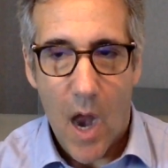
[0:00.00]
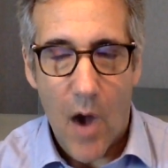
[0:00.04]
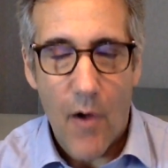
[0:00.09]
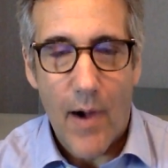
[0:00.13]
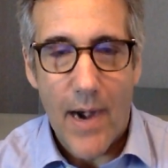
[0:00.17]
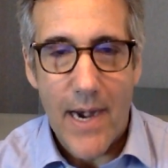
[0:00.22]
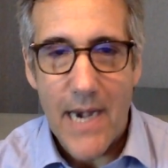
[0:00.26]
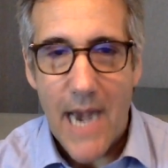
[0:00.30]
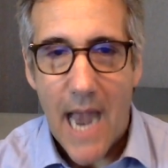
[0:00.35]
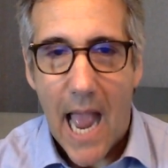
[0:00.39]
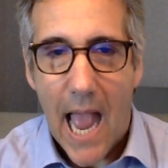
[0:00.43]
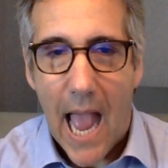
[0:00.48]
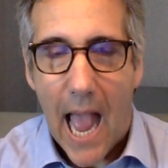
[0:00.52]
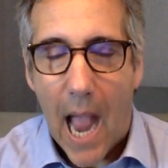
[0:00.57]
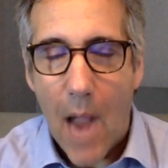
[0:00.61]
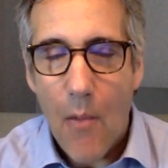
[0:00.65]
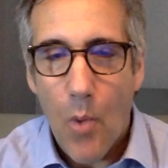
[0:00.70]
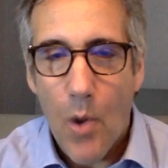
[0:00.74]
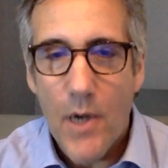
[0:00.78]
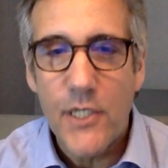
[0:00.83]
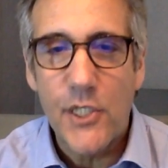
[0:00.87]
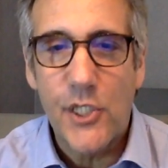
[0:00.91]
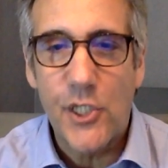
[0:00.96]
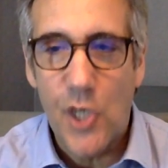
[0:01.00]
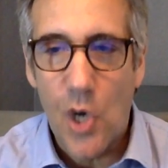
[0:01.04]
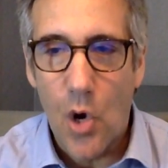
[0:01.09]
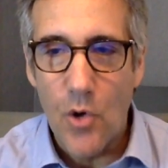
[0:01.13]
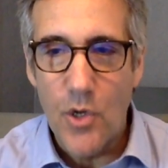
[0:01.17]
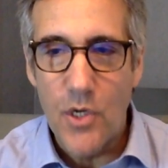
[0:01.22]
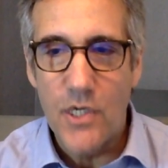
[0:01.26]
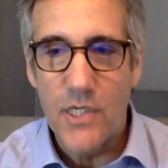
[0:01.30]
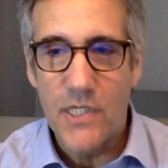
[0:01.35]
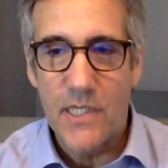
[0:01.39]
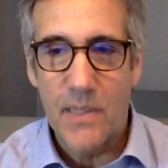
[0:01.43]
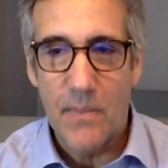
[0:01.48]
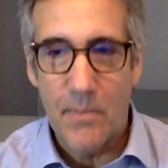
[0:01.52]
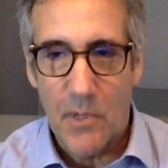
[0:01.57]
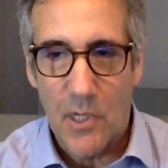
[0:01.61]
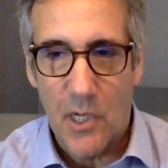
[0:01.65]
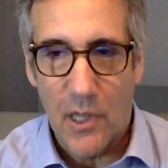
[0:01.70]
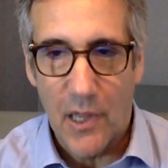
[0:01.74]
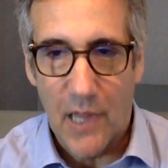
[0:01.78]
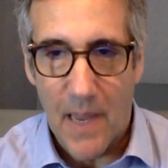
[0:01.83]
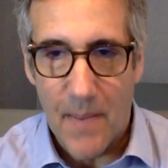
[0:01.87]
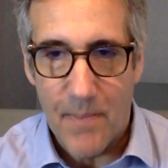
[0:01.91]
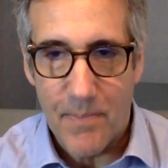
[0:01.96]
All right, I want to show you
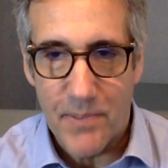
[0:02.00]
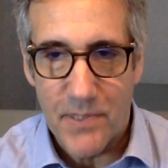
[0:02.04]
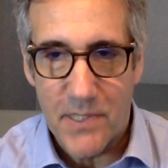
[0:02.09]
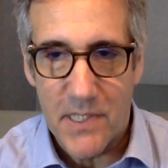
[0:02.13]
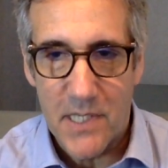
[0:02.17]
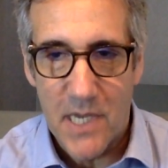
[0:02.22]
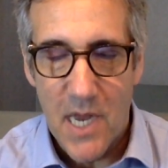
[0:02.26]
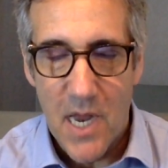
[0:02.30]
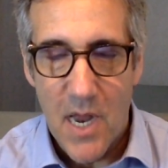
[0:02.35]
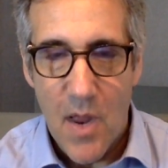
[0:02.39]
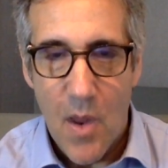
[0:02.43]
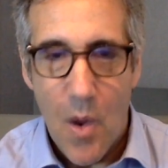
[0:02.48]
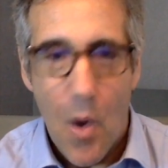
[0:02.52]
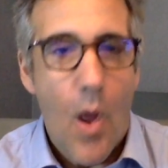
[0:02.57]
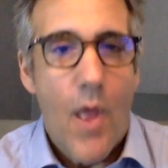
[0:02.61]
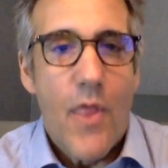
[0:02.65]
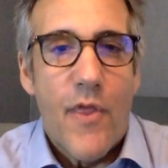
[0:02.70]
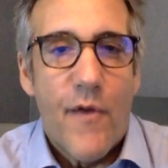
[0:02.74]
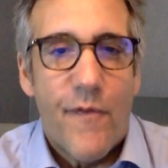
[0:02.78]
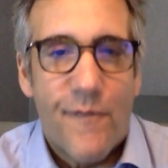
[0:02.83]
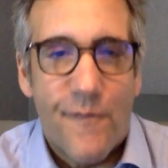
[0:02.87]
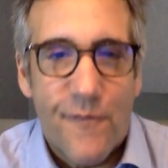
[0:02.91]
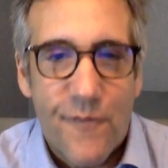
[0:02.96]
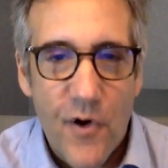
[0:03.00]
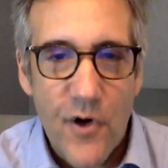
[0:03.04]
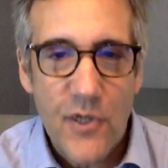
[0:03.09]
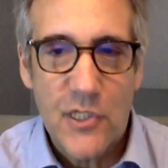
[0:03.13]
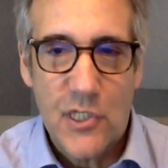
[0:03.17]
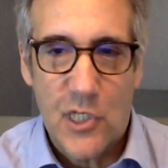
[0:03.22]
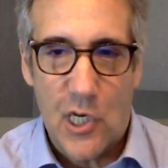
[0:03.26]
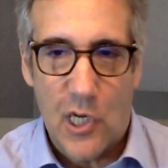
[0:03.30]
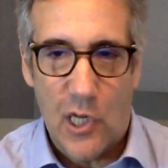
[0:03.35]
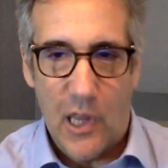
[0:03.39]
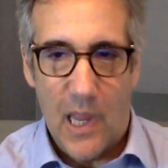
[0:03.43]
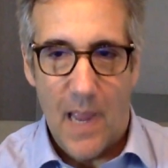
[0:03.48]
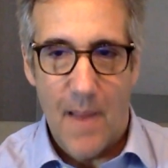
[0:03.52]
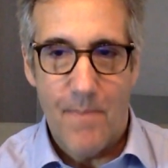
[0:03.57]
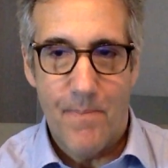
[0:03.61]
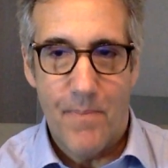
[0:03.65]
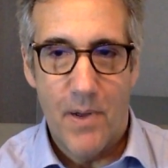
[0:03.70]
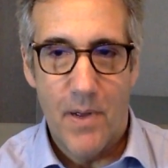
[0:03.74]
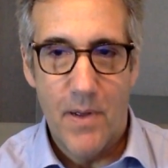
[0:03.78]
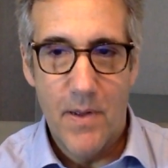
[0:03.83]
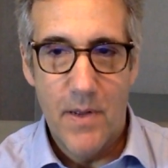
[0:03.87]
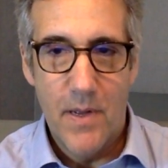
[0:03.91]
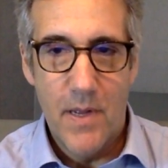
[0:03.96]
some clips. The first
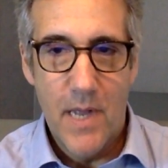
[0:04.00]
clip